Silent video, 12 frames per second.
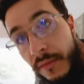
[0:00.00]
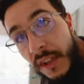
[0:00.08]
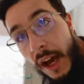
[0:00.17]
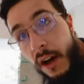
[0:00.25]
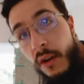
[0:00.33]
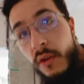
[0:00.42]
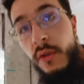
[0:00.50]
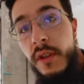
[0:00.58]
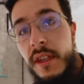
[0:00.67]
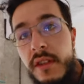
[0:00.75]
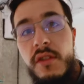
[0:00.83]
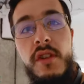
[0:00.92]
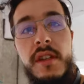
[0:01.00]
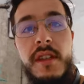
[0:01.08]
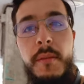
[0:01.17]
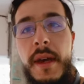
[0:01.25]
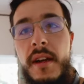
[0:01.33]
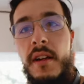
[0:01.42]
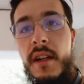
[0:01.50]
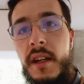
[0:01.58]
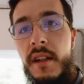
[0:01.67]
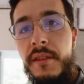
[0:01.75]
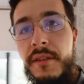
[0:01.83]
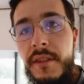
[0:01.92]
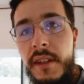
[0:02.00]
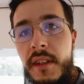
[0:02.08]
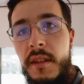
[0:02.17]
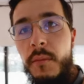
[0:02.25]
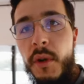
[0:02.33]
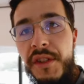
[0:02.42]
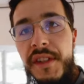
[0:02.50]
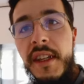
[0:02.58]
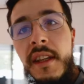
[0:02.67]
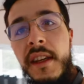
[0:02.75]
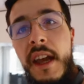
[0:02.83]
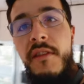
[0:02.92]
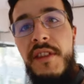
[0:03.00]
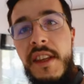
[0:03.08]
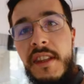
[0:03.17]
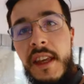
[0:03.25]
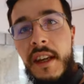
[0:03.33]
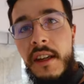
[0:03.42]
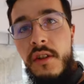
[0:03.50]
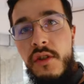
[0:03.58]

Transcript: now it's just a matter of compositing everything that I